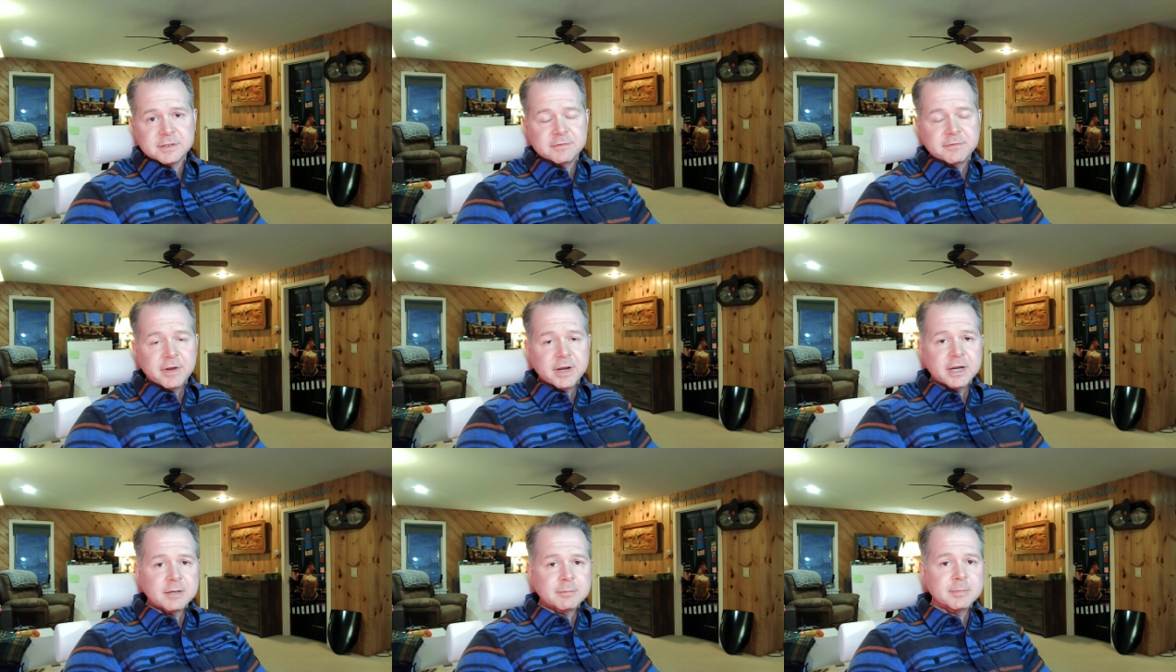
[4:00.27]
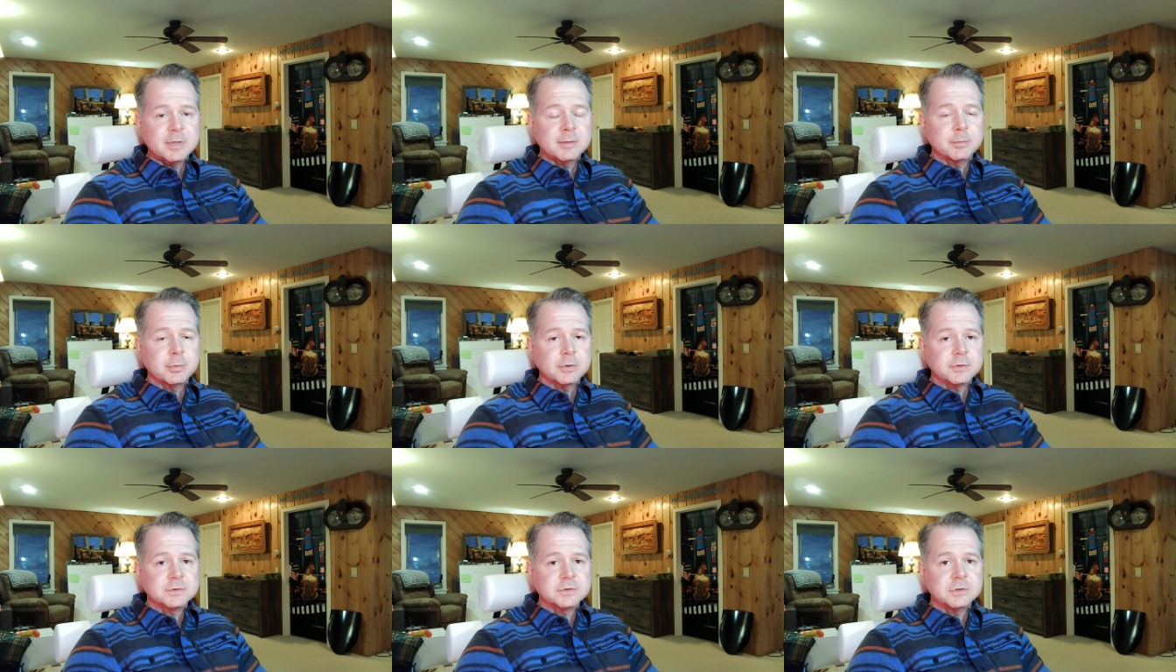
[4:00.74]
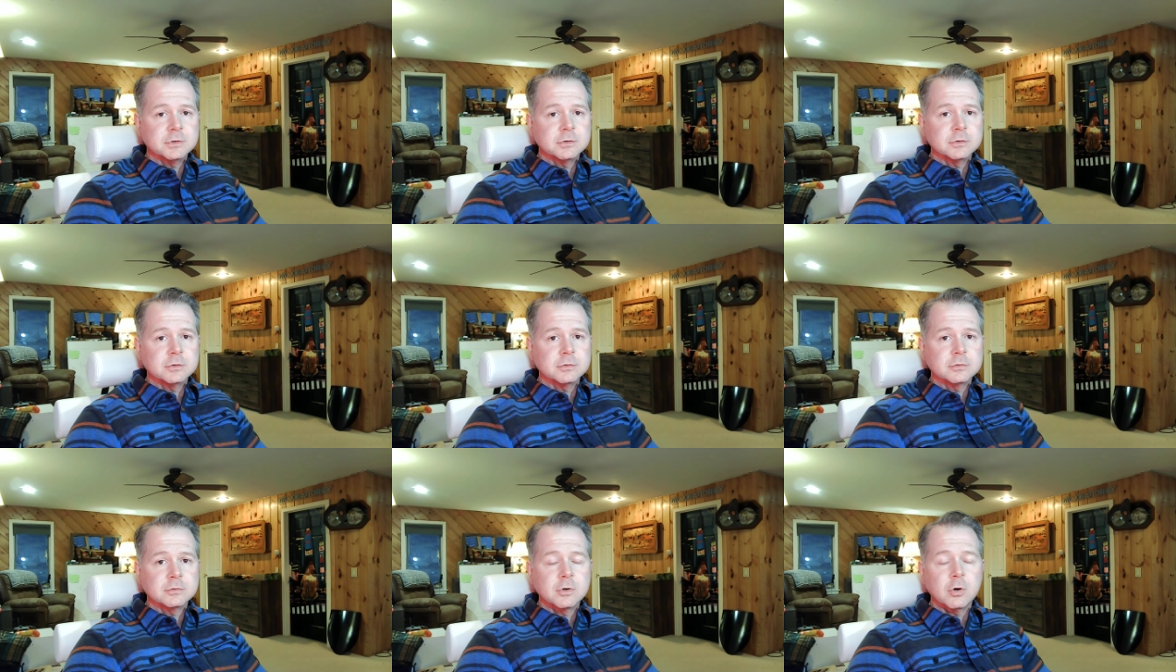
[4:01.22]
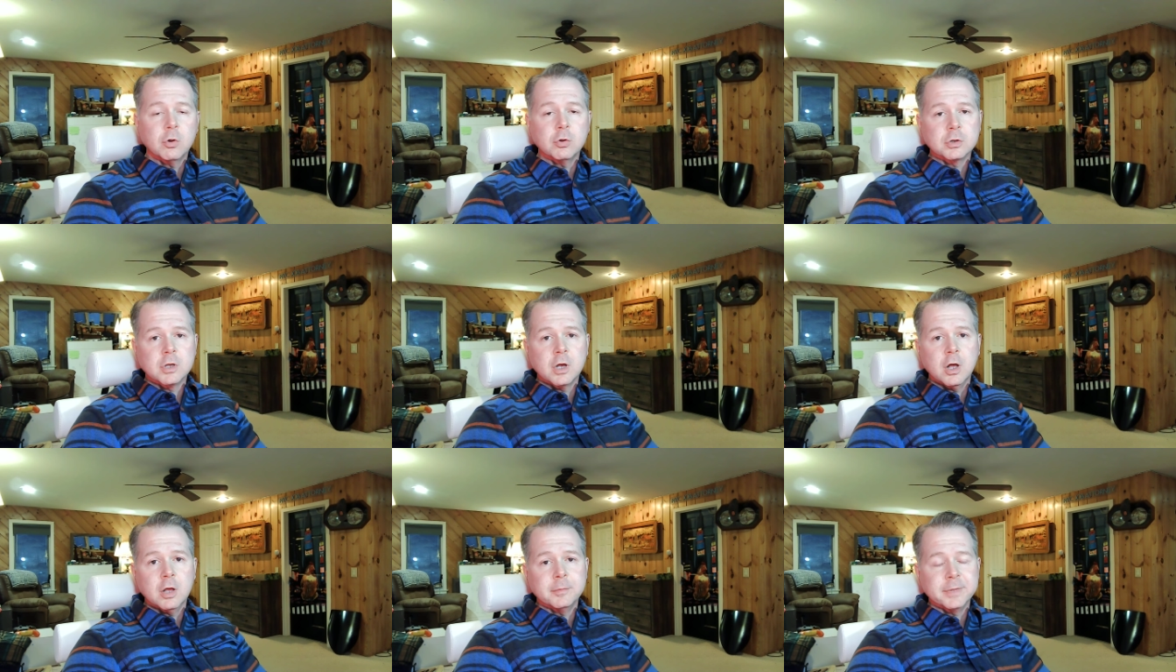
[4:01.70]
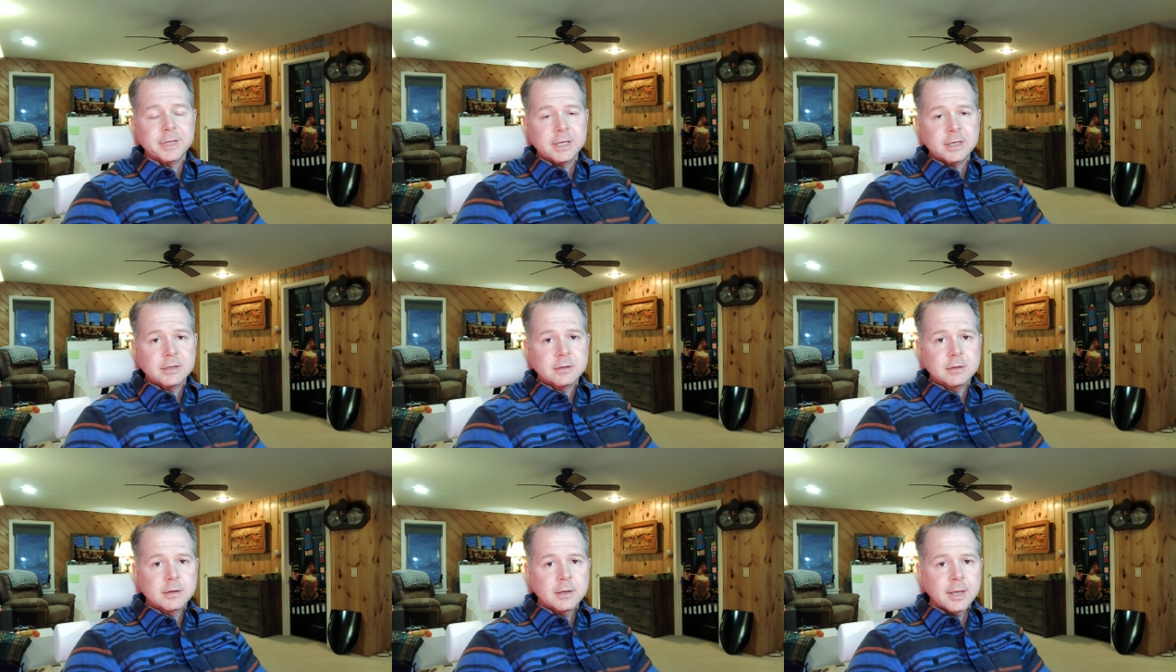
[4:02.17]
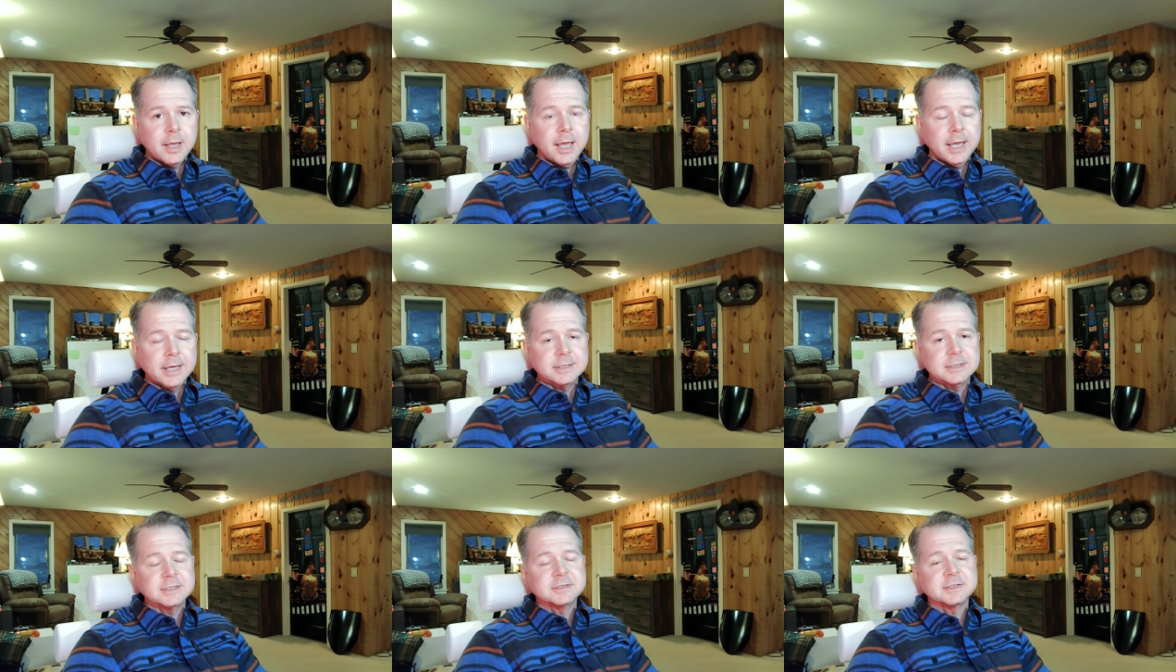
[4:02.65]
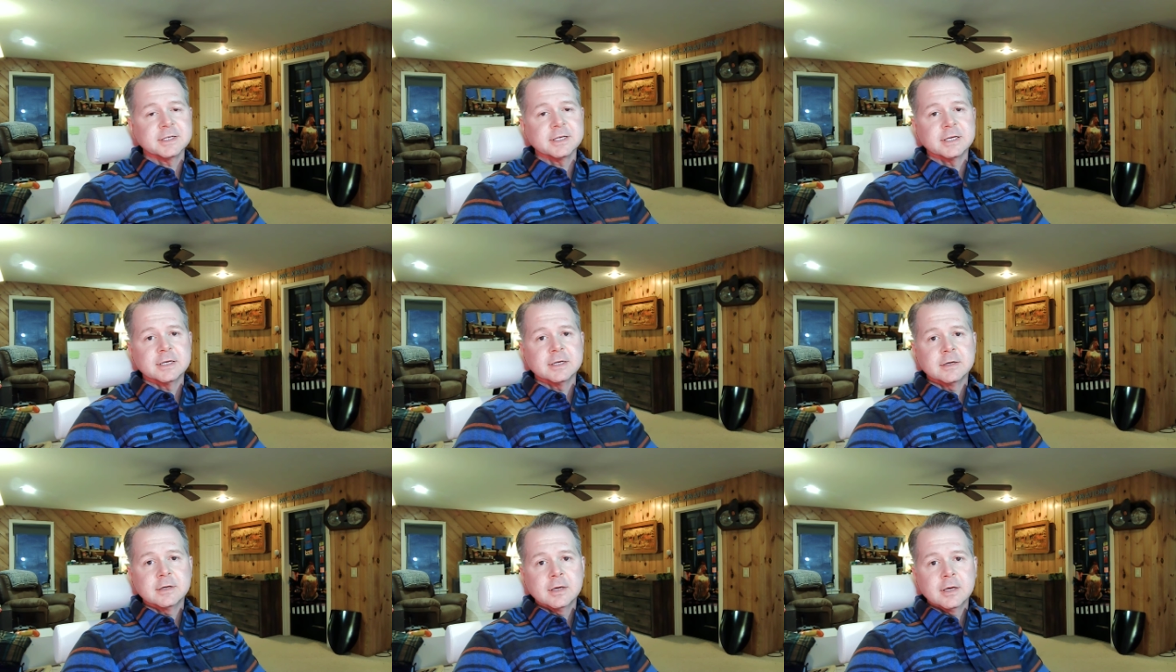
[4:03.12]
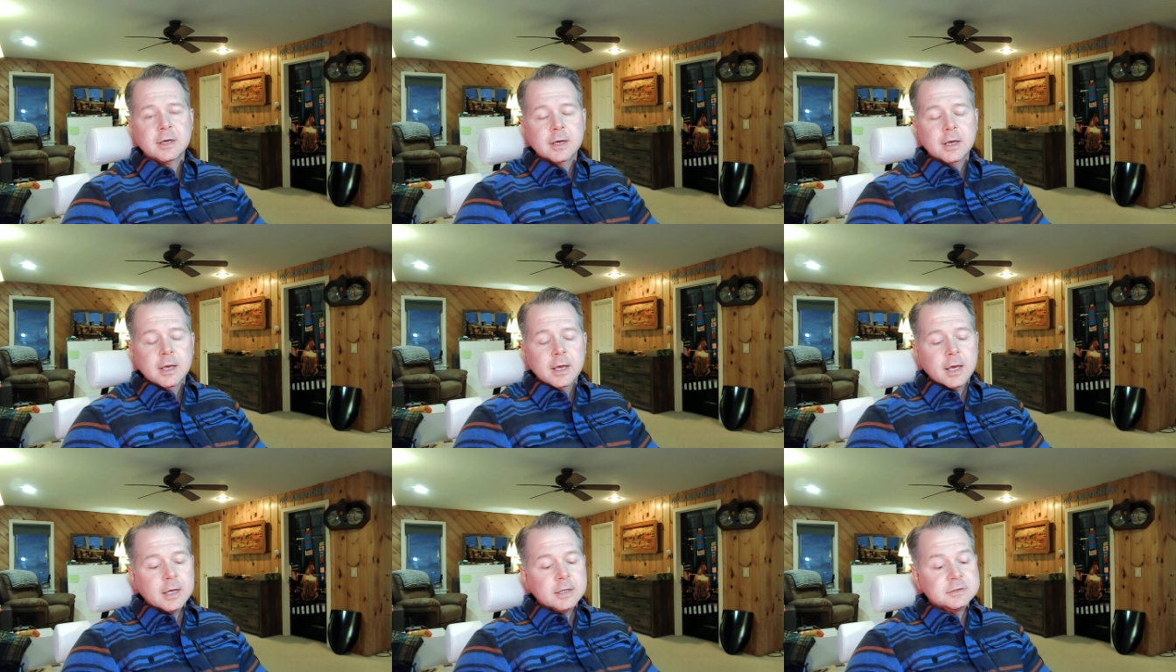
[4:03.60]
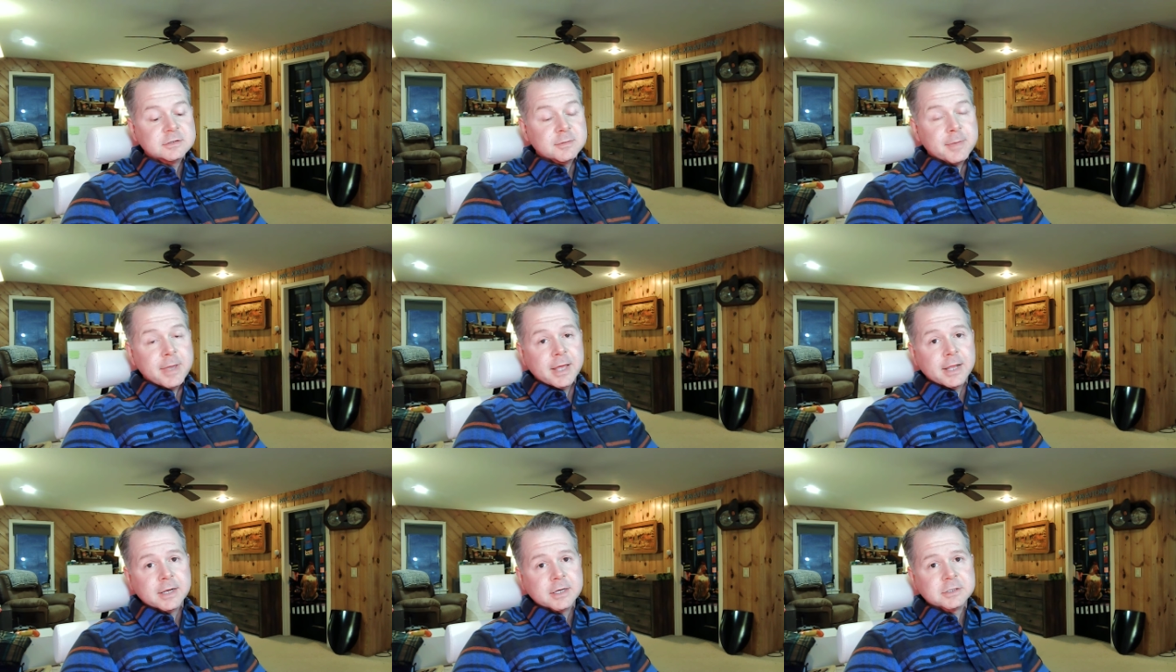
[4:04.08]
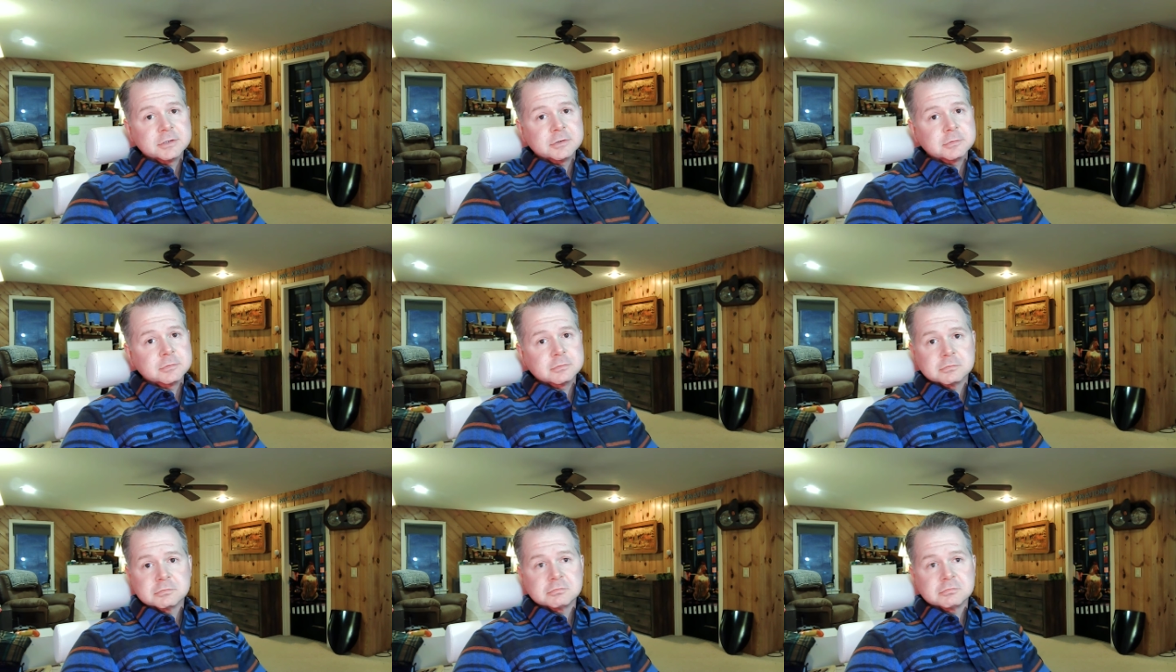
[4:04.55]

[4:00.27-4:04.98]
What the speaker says: inviting people to cold call me endlessly to manage